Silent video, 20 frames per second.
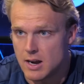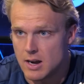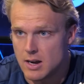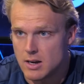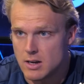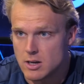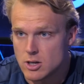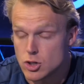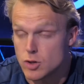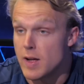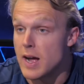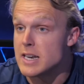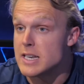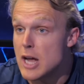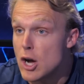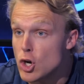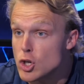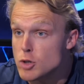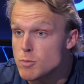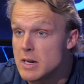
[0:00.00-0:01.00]
So that
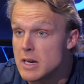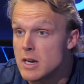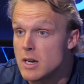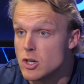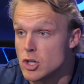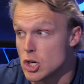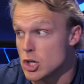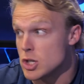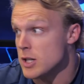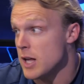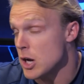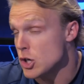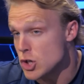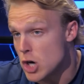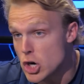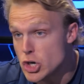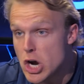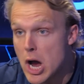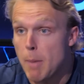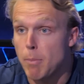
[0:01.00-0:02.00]
tells me, just like
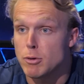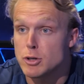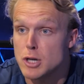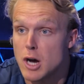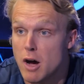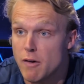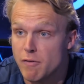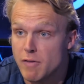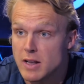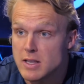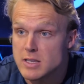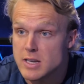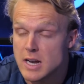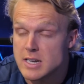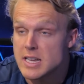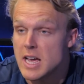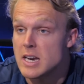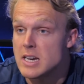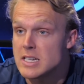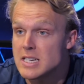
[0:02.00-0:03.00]
Josh Heupel's offense at
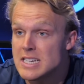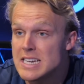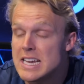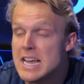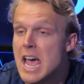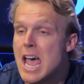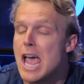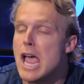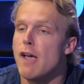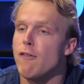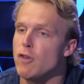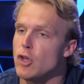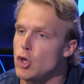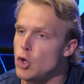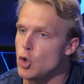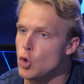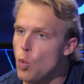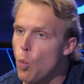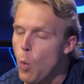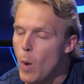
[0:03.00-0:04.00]
Tennessee, if
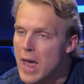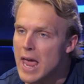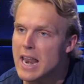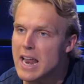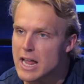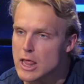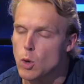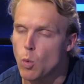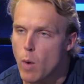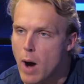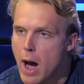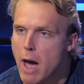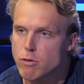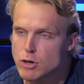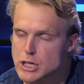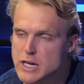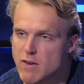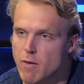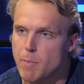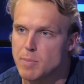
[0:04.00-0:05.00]
you win at the wide
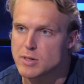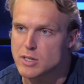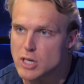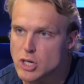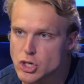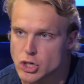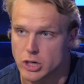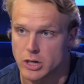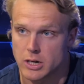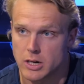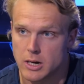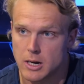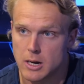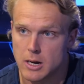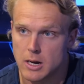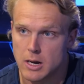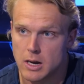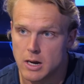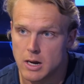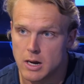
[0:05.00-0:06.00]
receiver position,
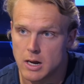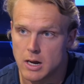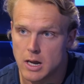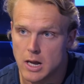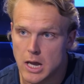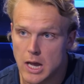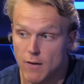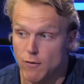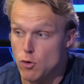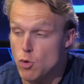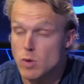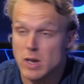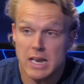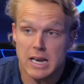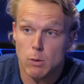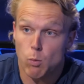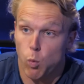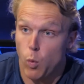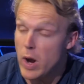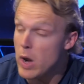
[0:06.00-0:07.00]
if you can
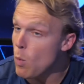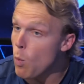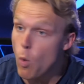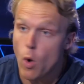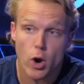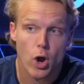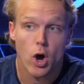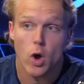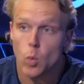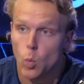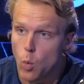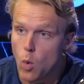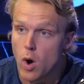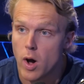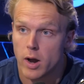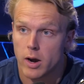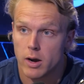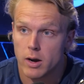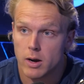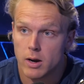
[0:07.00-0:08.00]
win one-on-one,
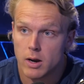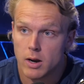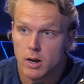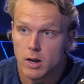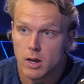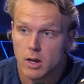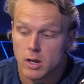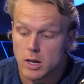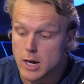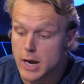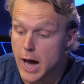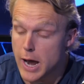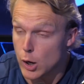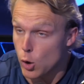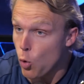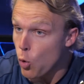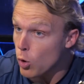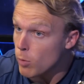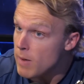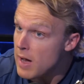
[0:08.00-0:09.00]
you got a
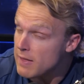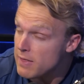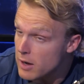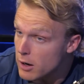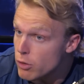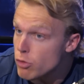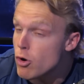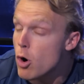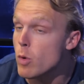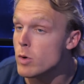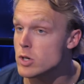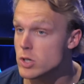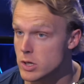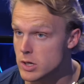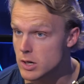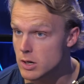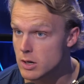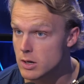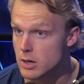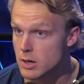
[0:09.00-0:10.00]
quarterback that can throw it to
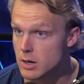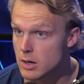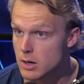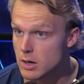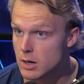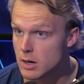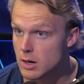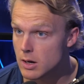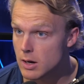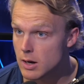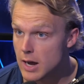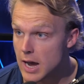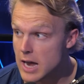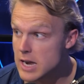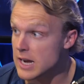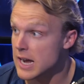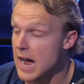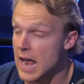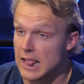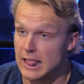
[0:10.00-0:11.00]
you, and you
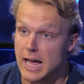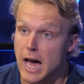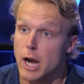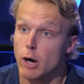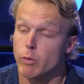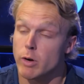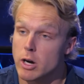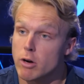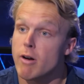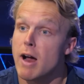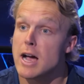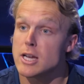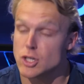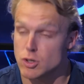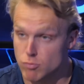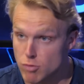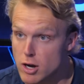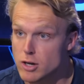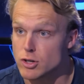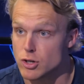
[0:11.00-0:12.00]
got a lot of green grass to
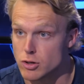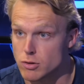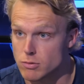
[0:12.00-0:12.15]
run to.